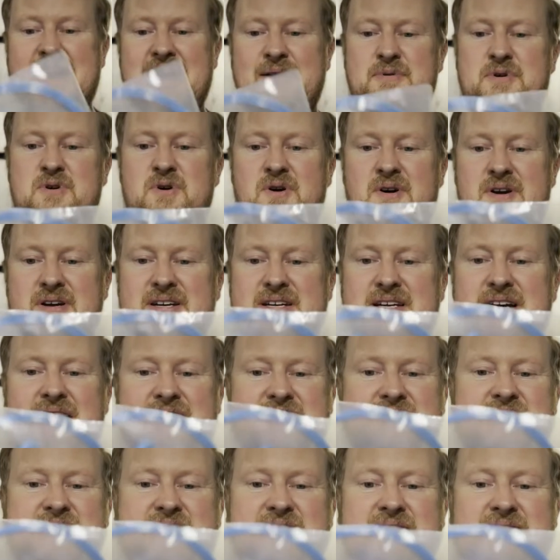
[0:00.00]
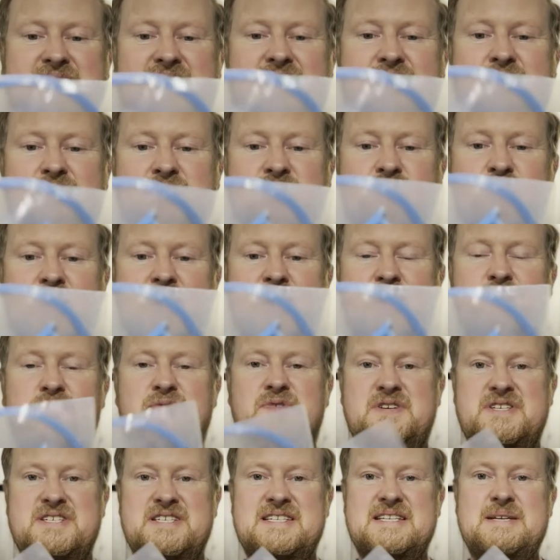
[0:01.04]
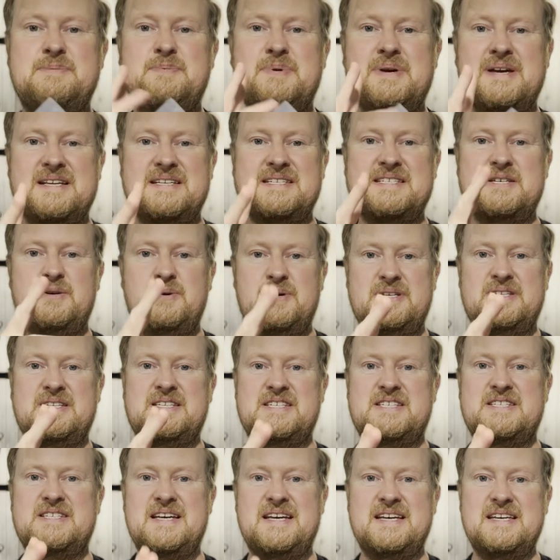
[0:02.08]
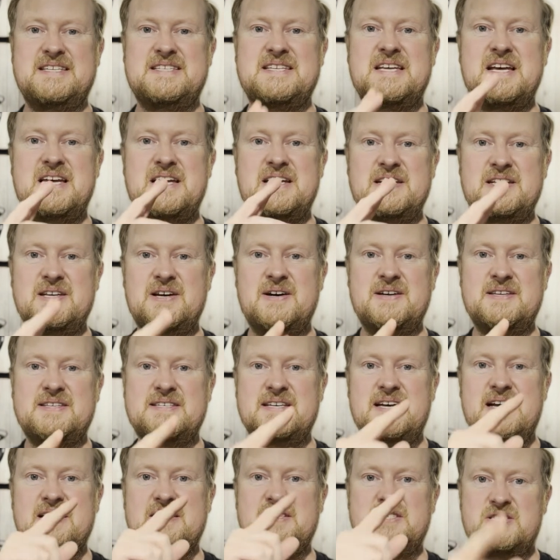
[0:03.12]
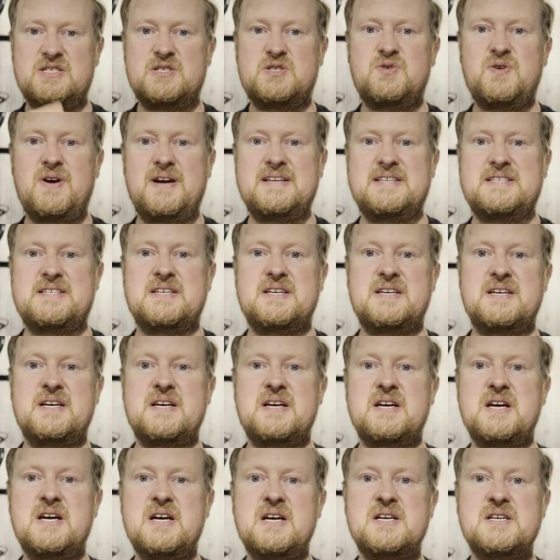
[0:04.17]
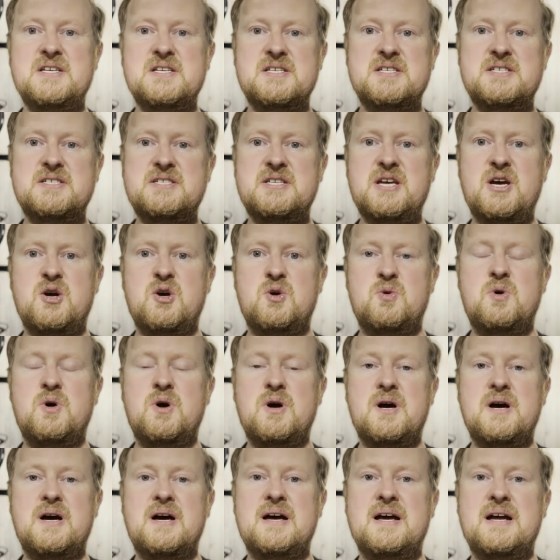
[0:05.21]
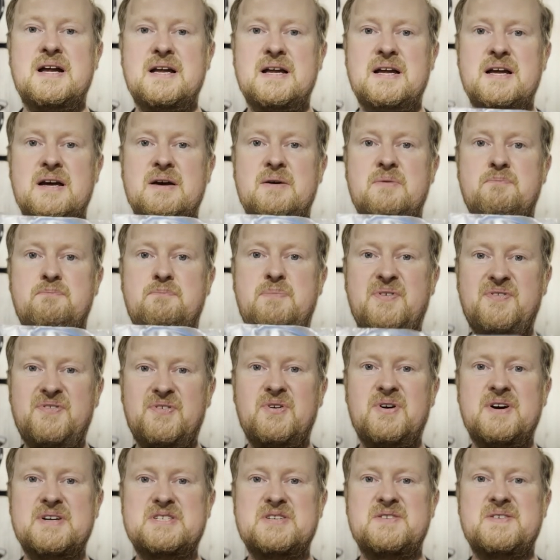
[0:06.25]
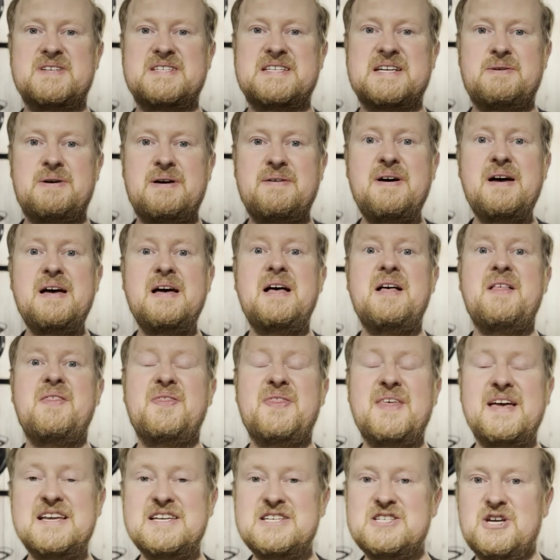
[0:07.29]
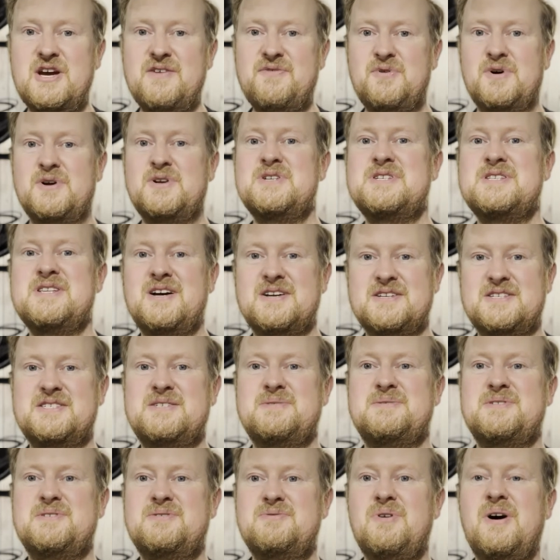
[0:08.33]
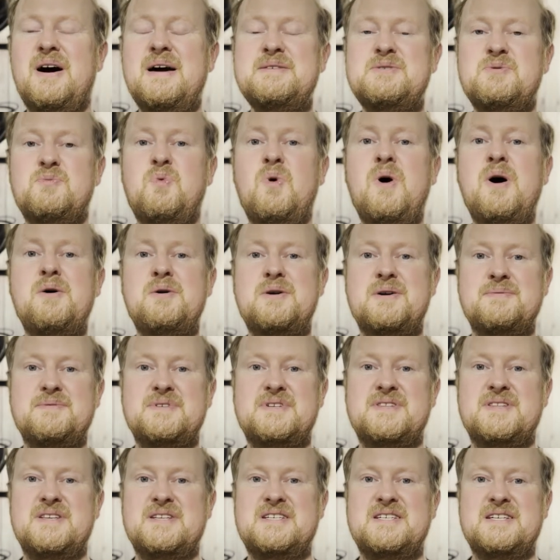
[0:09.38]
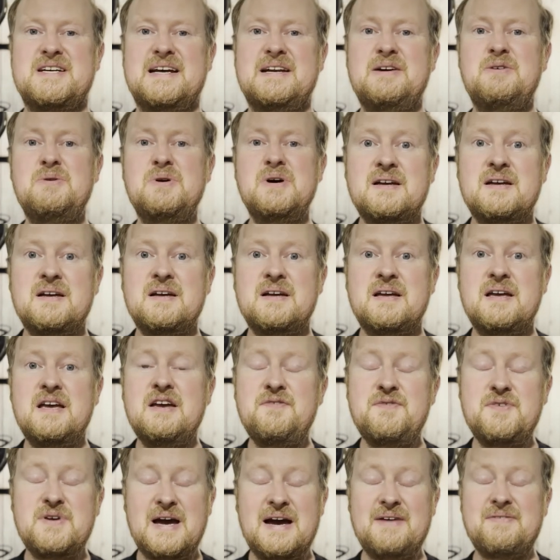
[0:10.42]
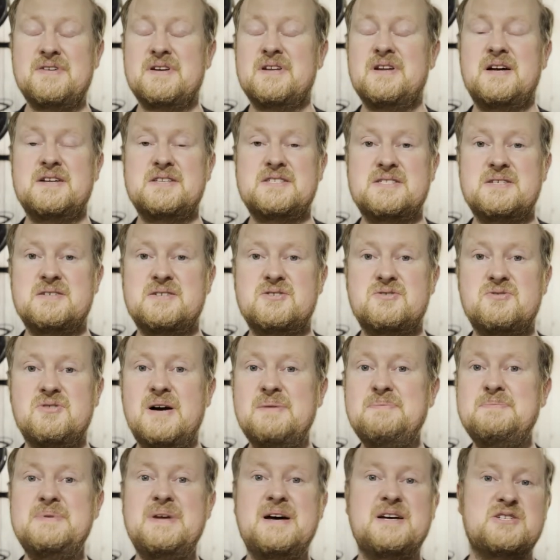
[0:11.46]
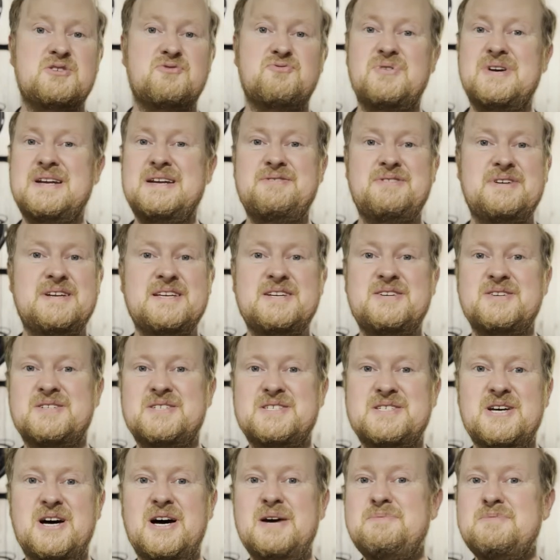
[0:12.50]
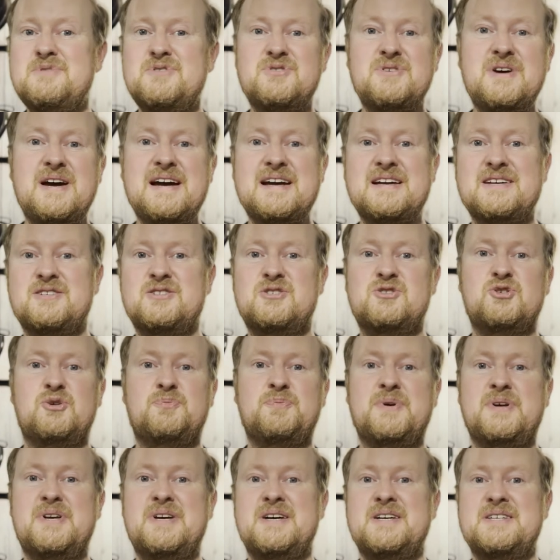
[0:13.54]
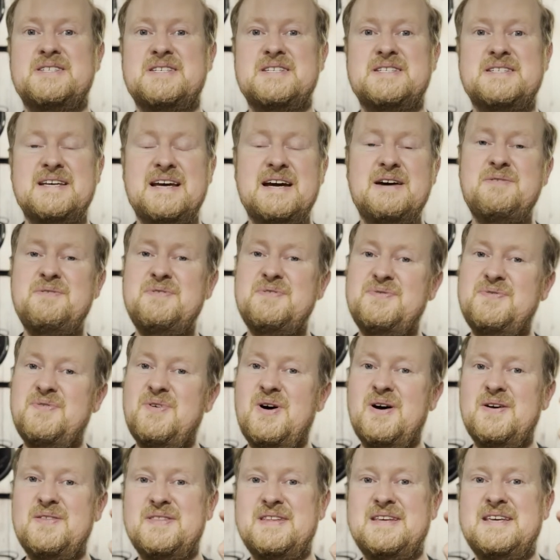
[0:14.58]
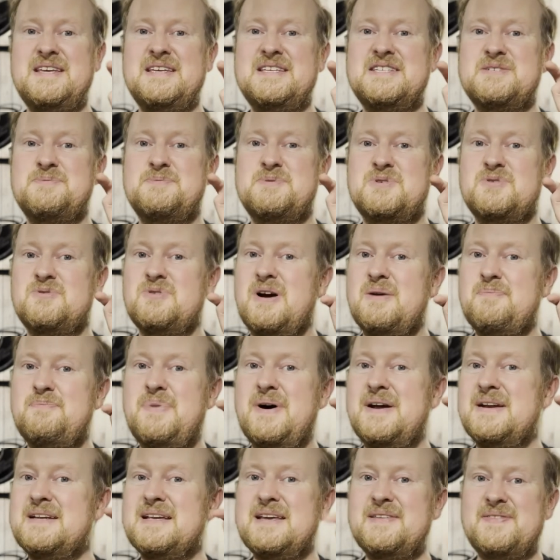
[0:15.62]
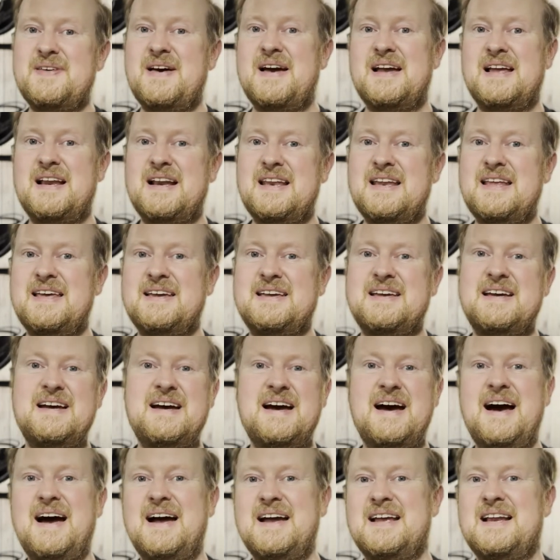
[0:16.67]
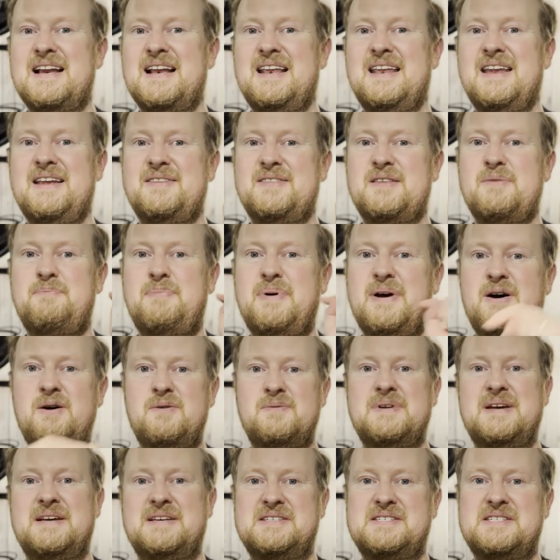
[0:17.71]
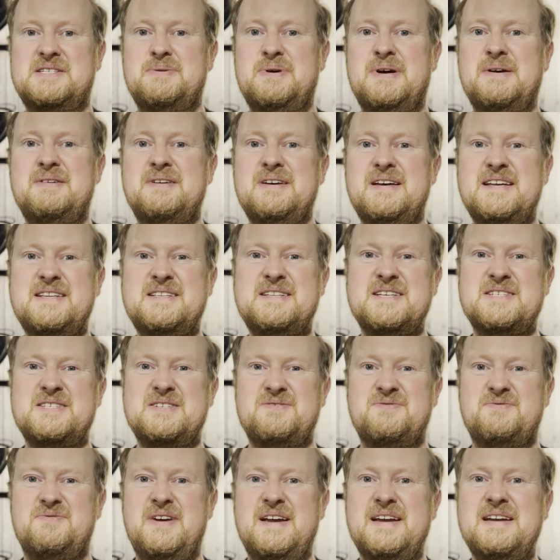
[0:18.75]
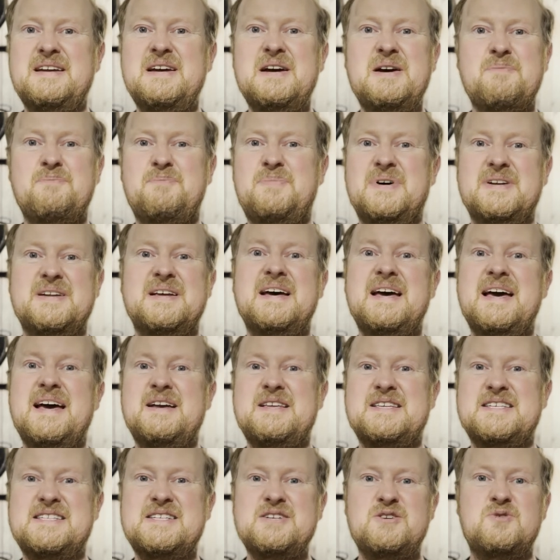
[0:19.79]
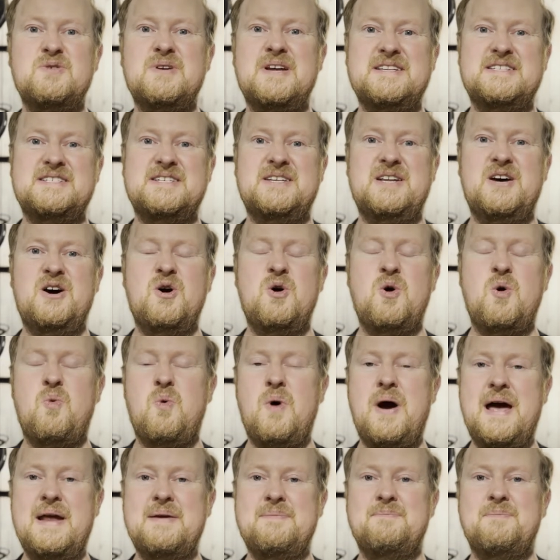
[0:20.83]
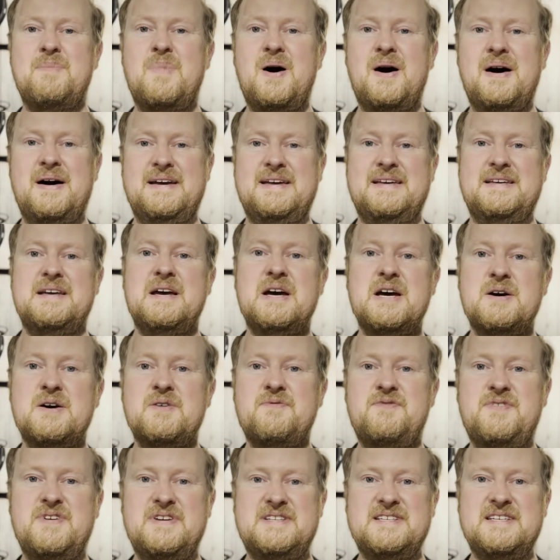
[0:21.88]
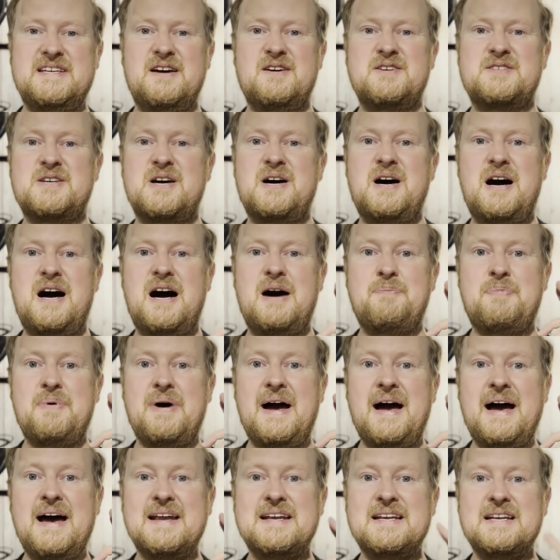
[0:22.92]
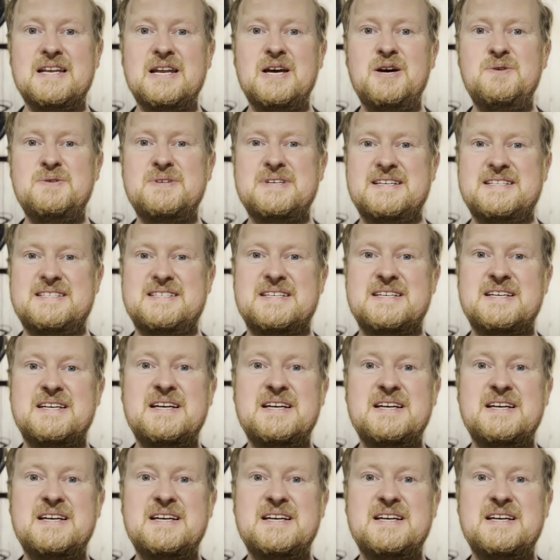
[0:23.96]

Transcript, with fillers: we've got cutters in there as well for snipping it so it stays nice and straight. So before I do this, however, thanks to everyone who's liked, subscribed. Welcome to the channel. If you haven't liked, subscribed, now's a really really good time. Drag and drop your cursor down, find the subscribe button, give that a click, and click the bell next to it. It doesn't ring, but it still lets you know when my videos are up and loaded.